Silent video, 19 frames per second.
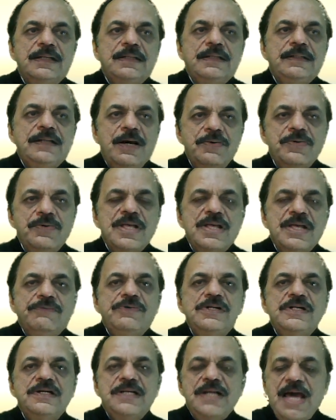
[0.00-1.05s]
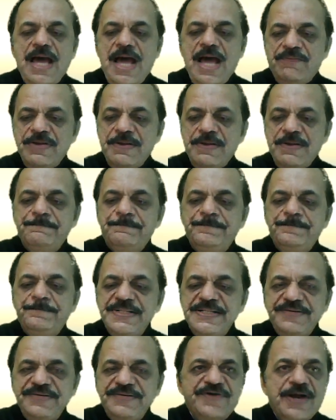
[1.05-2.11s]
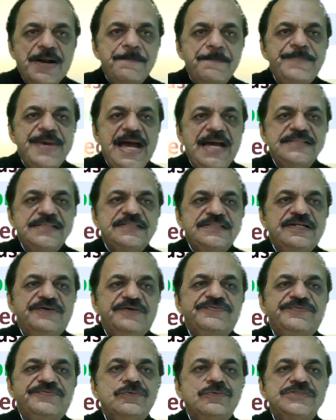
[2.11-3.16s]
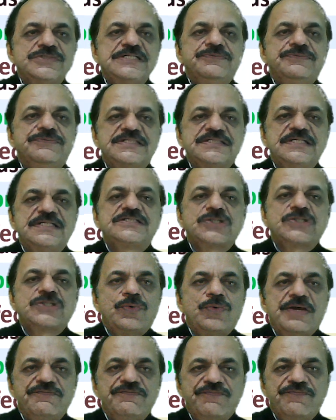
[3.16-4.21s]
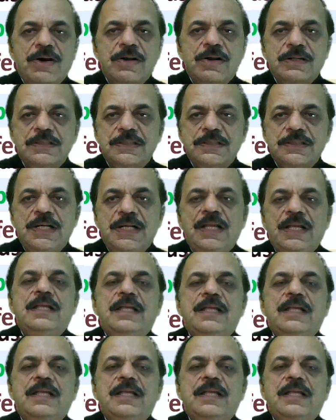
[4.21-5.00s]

Now we'll have a brief comparison of QC versus QA for